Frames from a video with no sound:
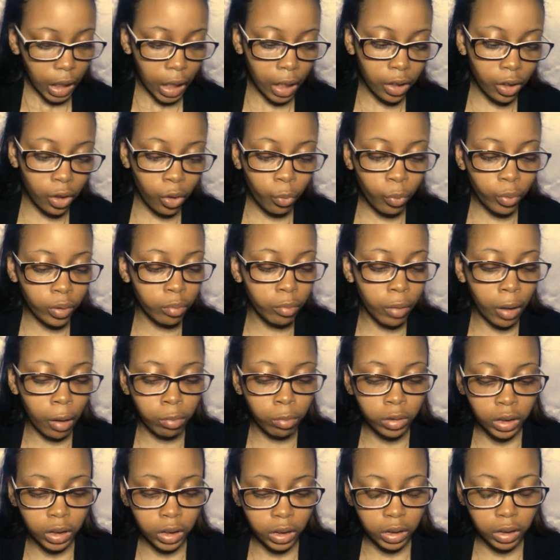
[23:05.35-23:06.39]
I know what the
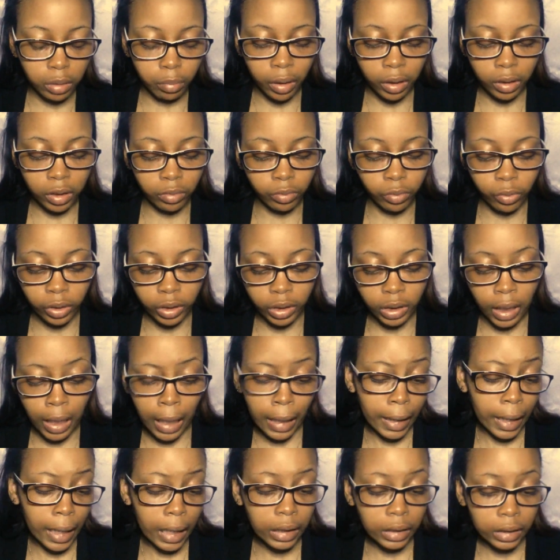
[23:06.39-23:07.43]
Bible teaches about divorce.
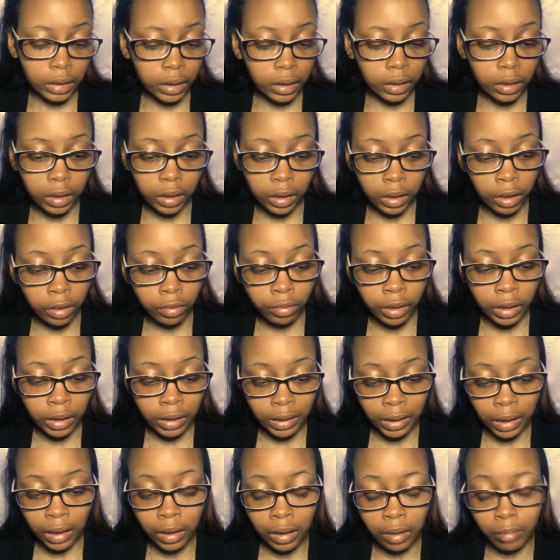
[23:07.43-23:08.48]
God hates it. Literally
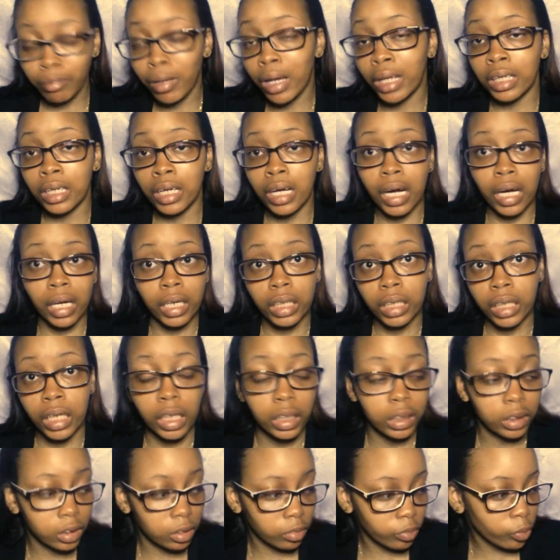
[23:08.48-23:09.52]
said it in Malachi. He
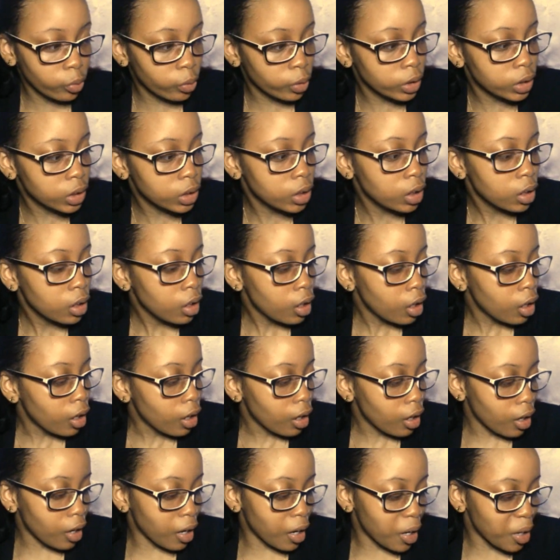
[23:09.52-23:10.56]
hates divorce.
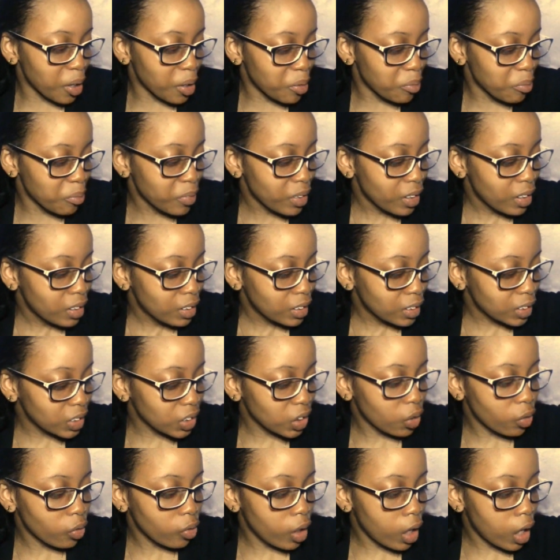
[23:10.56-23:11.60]

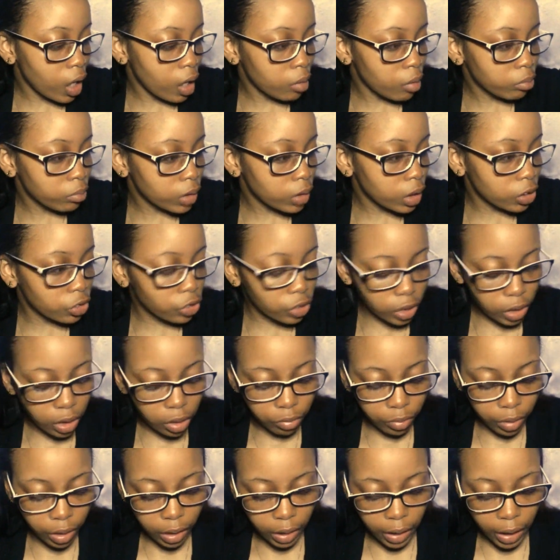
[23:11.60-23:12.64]
So I'm interested in
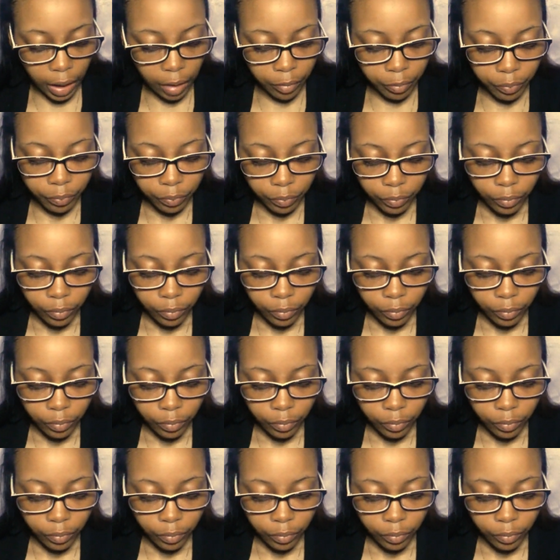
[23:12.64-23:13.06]
reading that.